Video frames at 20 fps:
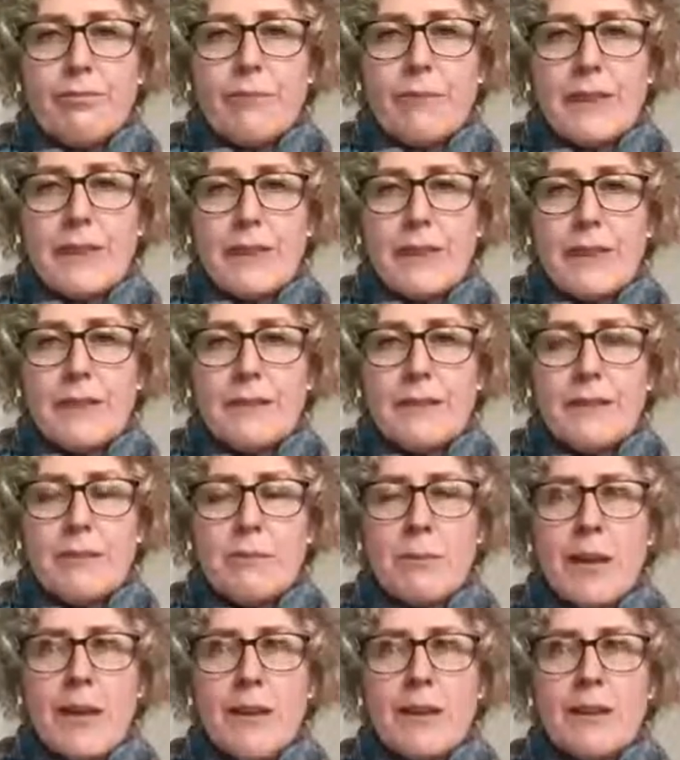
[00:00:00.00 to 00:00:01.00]

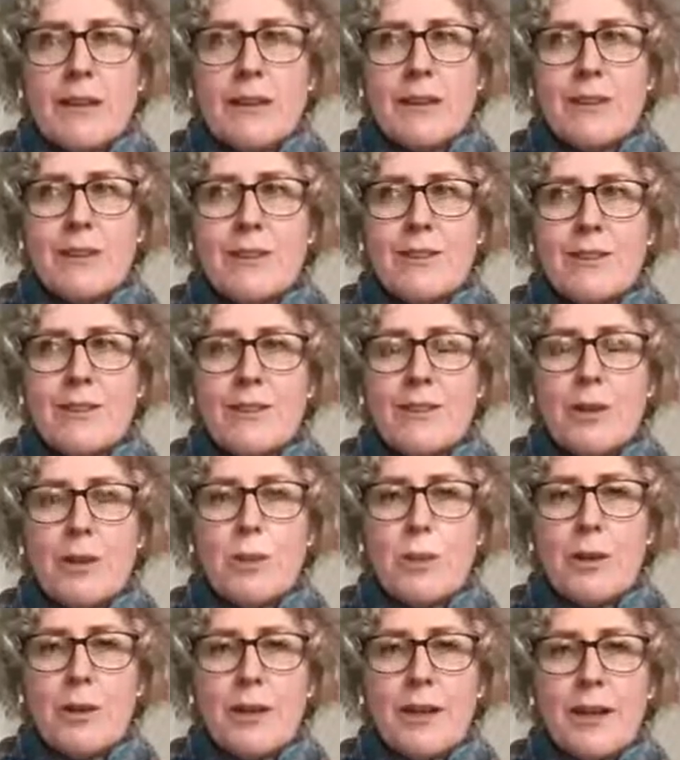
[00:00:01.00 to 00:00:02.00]
Connecting back into your
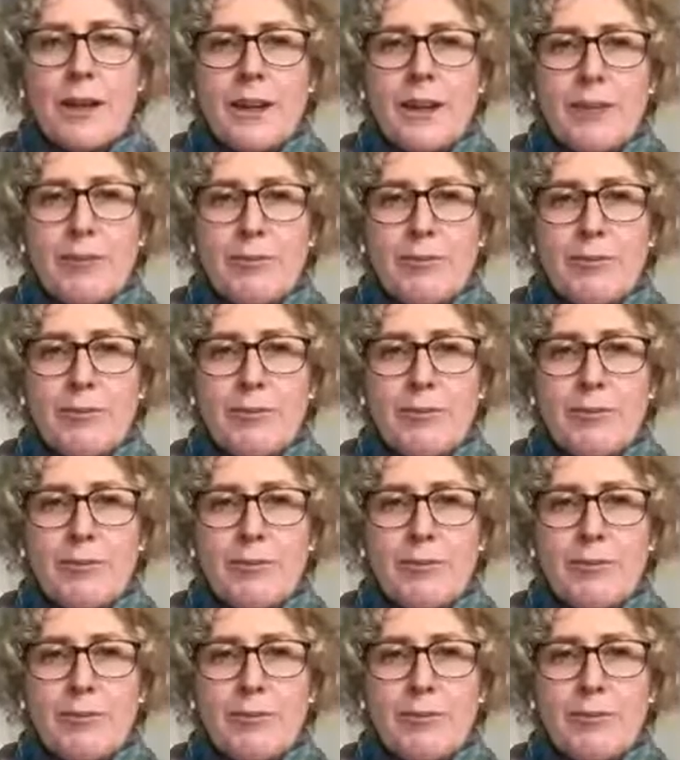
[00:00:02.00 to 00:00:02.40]
body.